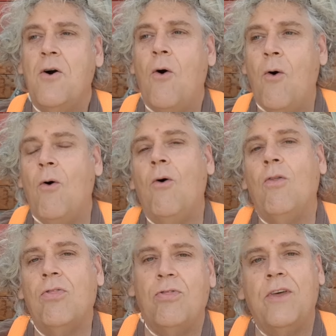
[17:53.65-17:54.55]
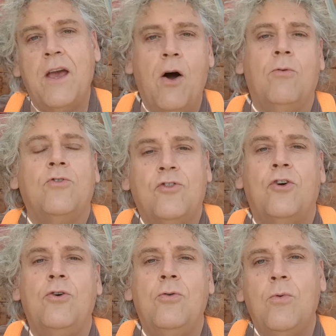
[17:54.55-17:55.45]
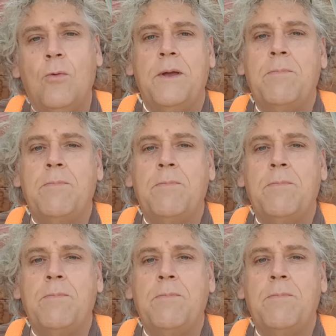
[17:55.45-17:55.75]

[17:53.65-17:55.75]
Or the two will be